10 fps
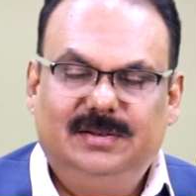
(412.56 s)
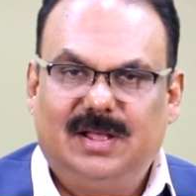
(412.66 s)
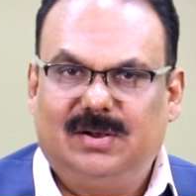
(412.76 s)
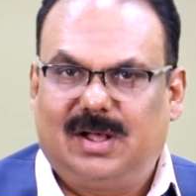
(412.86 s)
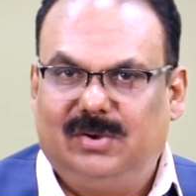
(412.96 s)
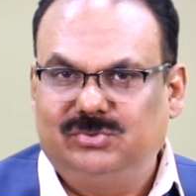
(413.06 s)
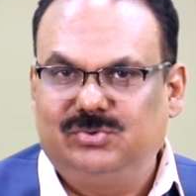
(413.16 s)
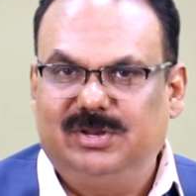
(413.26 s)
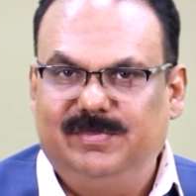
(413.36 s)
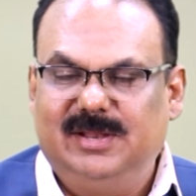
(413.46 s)
now, how
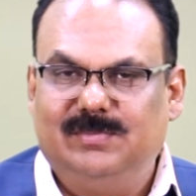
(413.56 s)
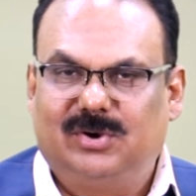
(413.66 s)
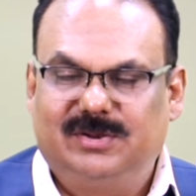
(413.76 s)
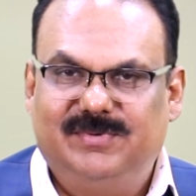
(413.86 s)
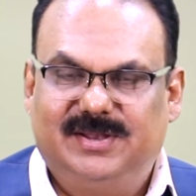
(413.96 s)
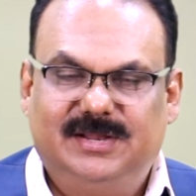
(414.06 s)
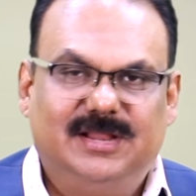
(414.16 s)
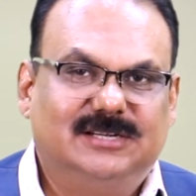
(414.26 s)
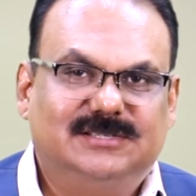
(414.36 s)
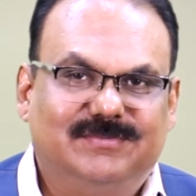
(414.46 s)
to remain motivated?
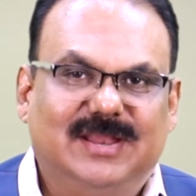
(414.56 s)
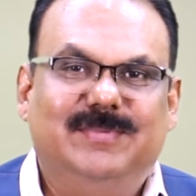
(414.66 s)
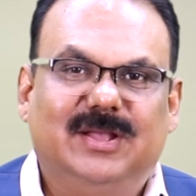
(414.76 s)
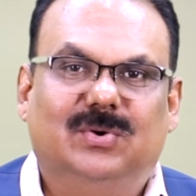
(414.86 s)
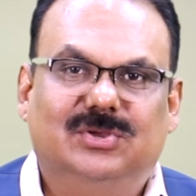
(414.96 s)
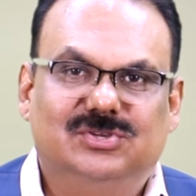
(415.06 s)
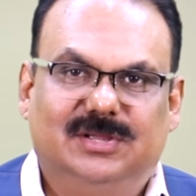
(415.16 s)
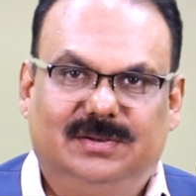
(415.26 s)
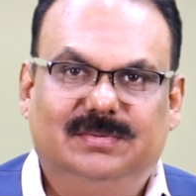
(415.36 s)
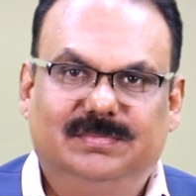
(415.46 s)
That's a very big
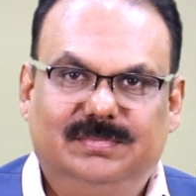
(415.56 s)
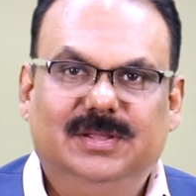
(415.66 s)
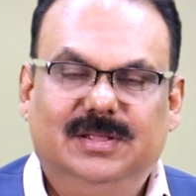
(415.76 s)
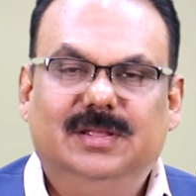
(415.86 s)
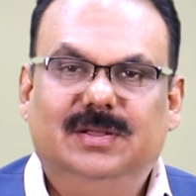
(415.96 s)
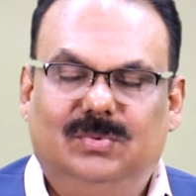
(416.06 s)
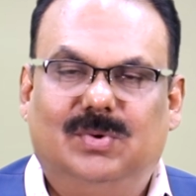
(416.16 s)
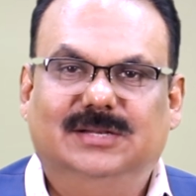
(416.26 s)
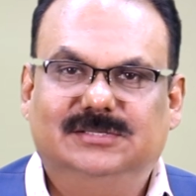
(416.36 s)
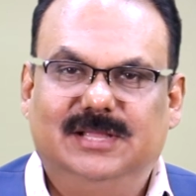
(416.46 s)
question.
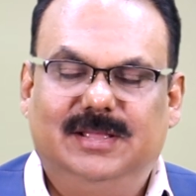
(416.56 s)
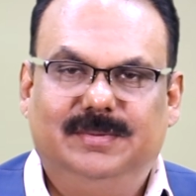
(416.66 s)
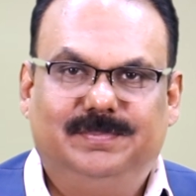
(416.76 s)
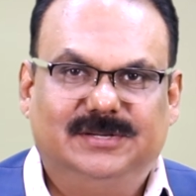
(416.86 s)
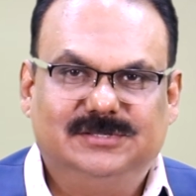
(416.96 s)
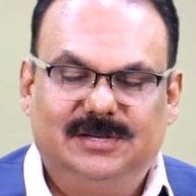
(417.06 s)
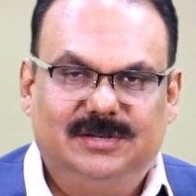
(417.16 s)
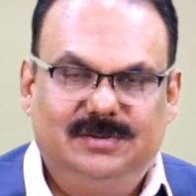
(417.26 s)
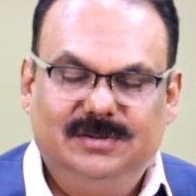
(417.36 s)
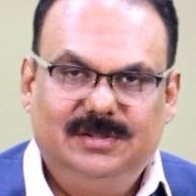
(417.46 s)
Once a
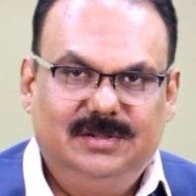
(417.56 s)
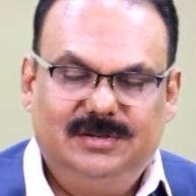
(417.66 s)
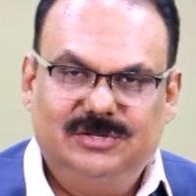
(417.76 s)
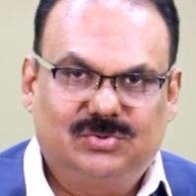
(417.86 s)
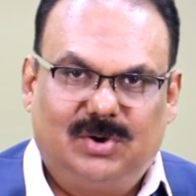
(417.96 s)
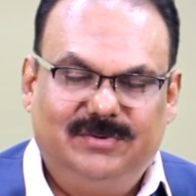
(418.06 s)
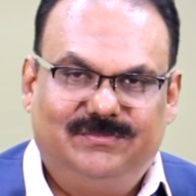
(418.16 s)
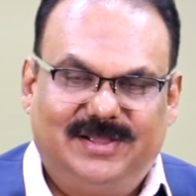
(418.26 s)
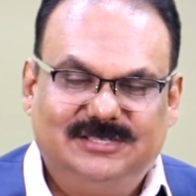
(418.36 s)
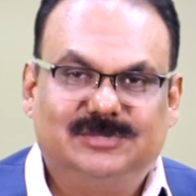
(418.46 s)
person
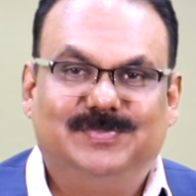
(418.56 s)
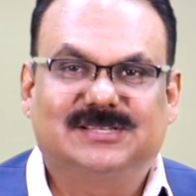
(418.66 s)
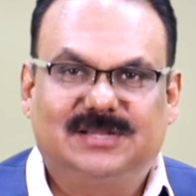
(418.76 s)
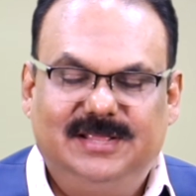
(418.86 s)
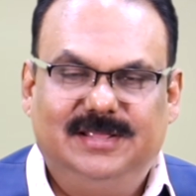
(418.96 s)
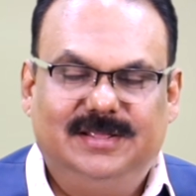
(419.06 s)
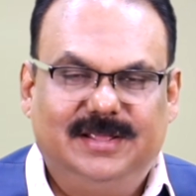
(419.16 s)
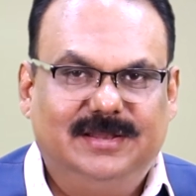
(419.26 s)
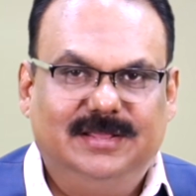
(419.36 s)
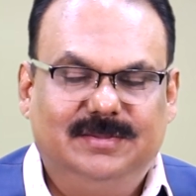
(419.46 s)
disqualifies, especially
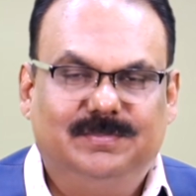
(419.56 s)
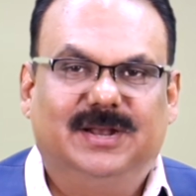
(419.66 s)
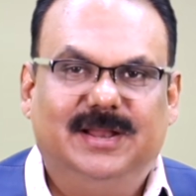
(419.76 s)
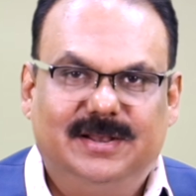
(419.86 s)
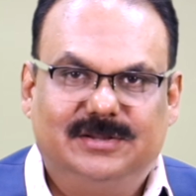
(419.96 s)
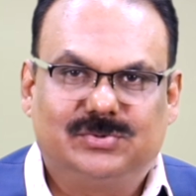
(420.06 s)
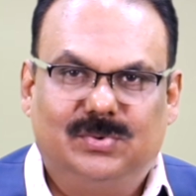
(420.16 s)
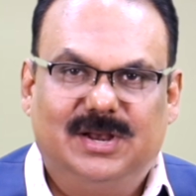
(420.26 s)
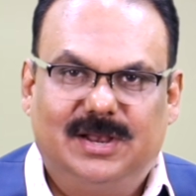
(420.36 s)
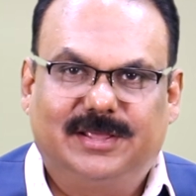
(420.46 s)
any brilliant
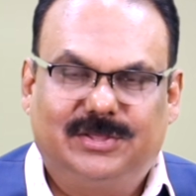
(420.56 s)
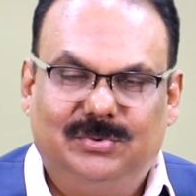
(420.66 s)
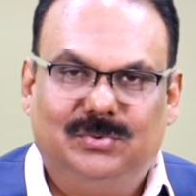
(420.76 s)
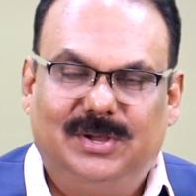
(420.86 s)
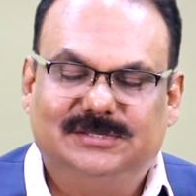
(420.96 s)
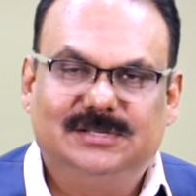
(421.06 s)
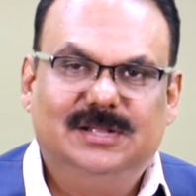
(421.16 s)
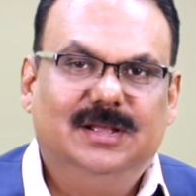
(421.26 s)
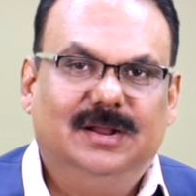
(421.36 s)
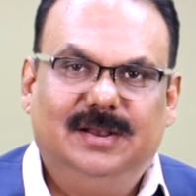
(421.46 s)
student like you who has
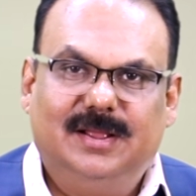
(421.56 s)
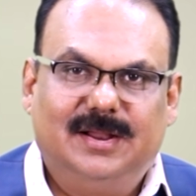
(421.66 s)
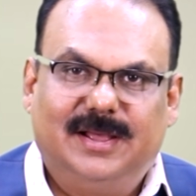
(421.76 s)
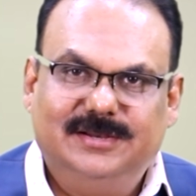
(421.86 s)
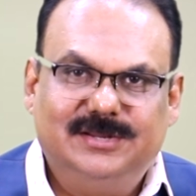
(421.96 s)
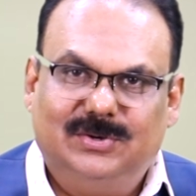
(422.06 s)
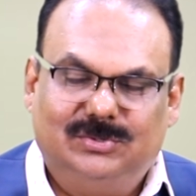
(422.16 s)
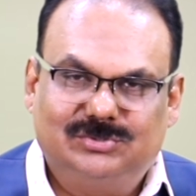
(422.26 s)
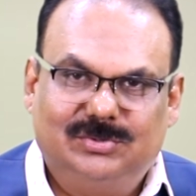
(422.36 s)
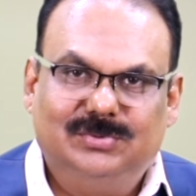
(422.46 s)
done IIT
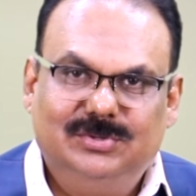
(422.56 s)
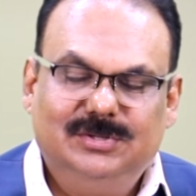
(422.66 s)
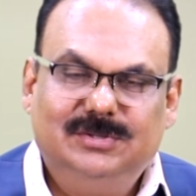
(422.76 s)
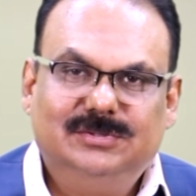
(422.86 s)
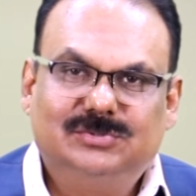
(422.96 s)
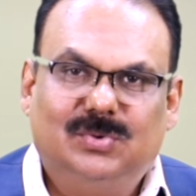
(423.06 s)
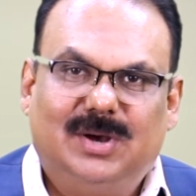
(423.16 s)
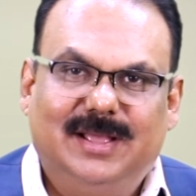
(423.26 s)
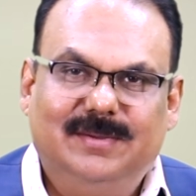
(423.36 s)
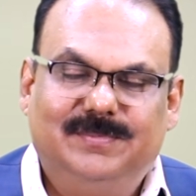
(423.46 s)
also. So
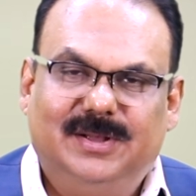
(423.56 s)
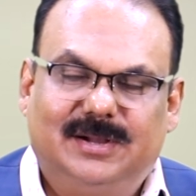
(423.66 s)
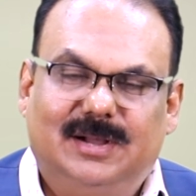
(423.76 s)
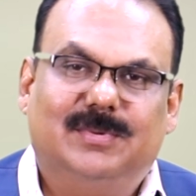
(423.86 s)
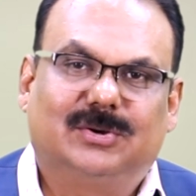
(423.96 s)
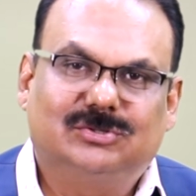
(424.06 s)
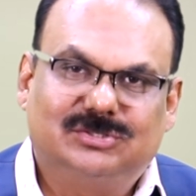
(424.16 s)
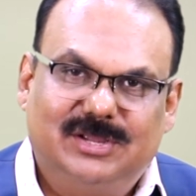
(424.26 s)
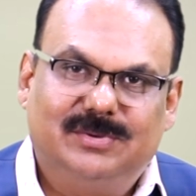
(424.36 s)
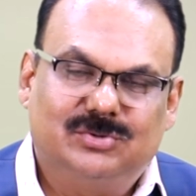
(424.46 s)
I have uh, come
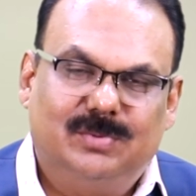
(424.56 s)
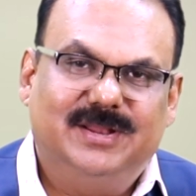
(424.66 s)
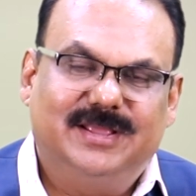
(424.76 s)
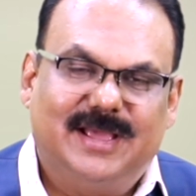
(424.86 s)
across so many